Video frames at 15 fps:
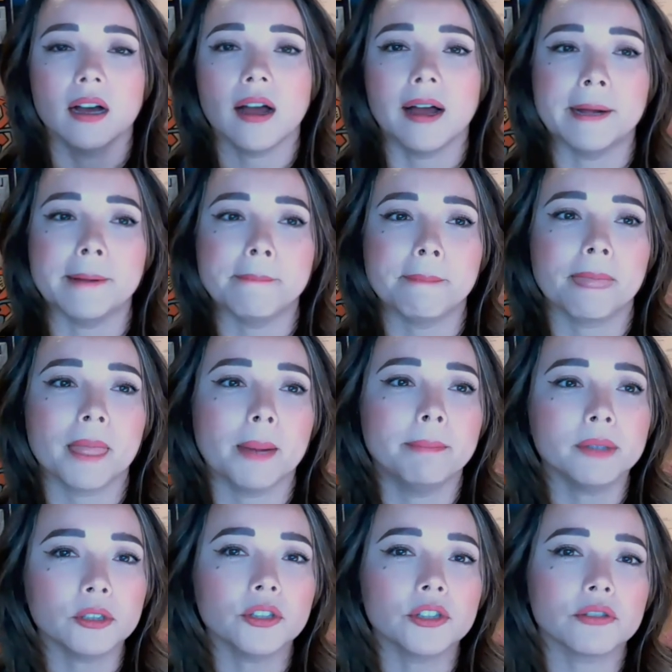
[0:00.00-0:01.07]
um, and
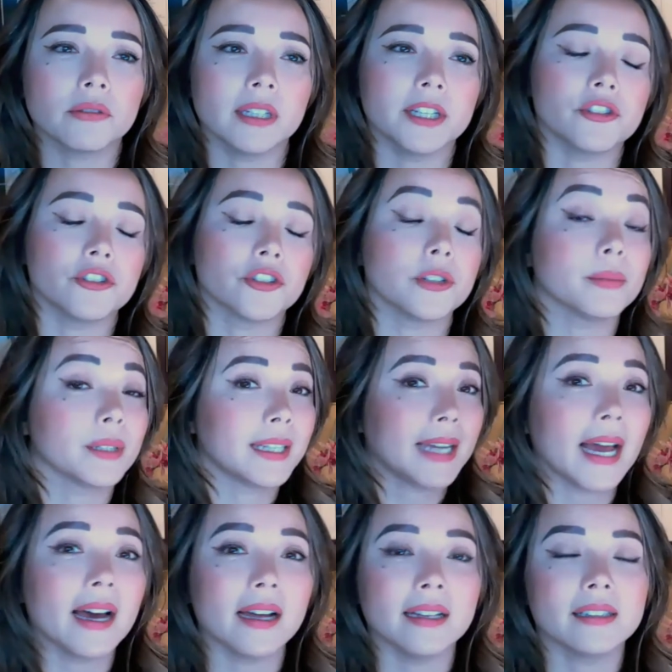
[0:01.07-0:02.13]
build those relationships
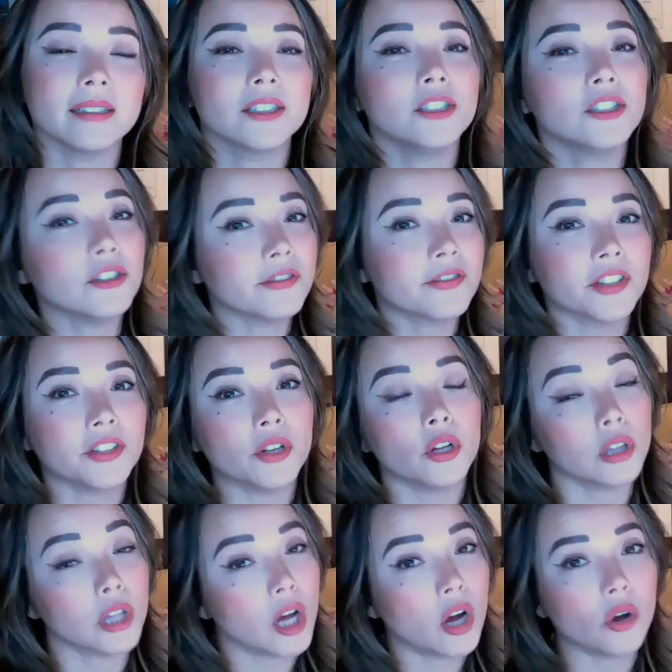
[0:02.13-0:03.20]
again so you don't feel
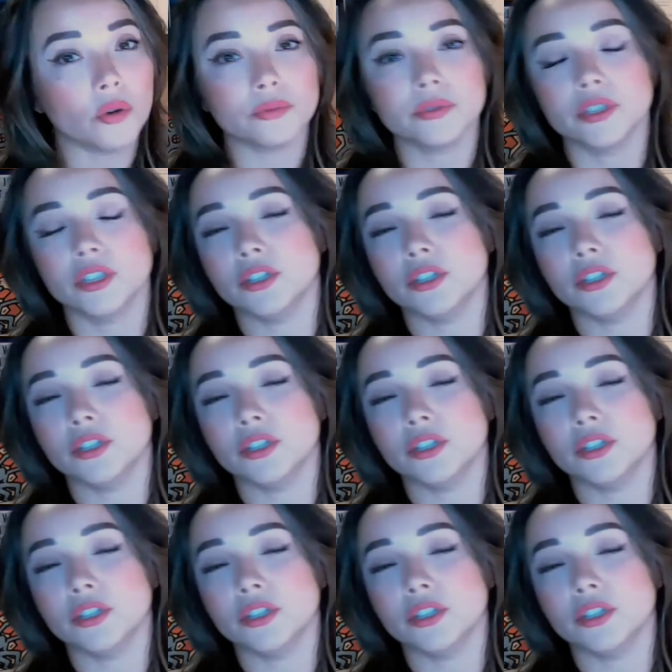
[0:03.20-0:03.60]
alone,